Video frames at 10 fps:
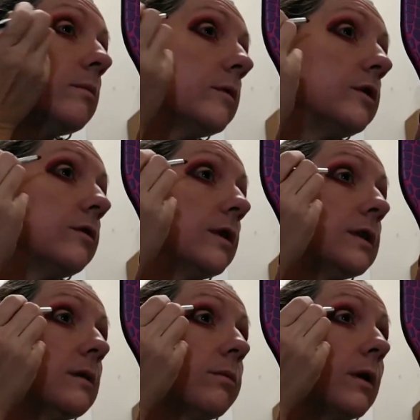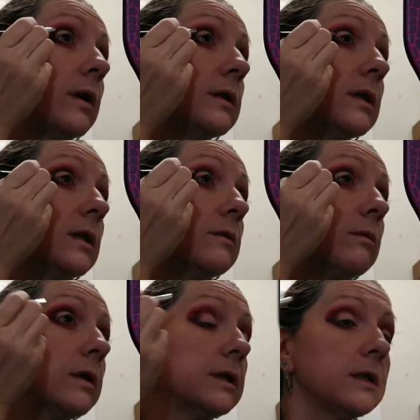but trust the process.
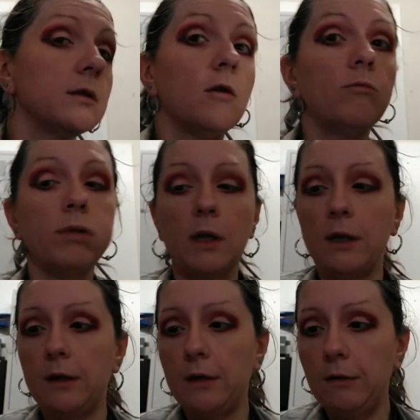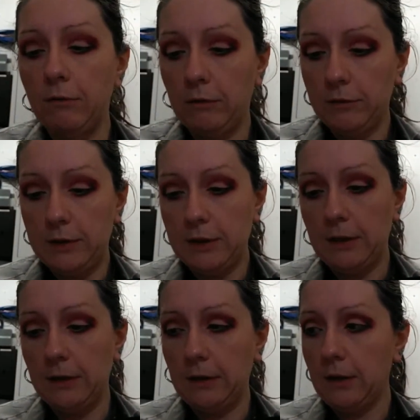Once it's all blended, you won't
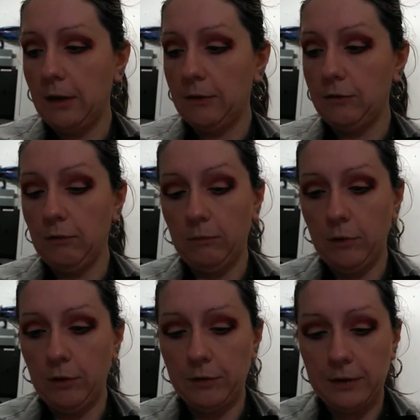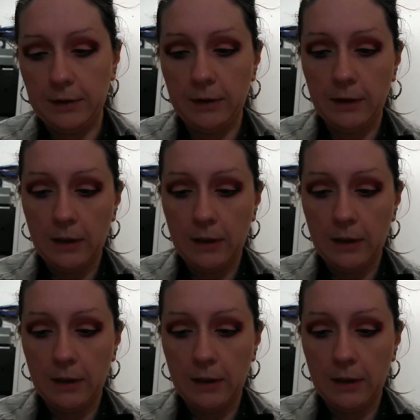see the contour marks.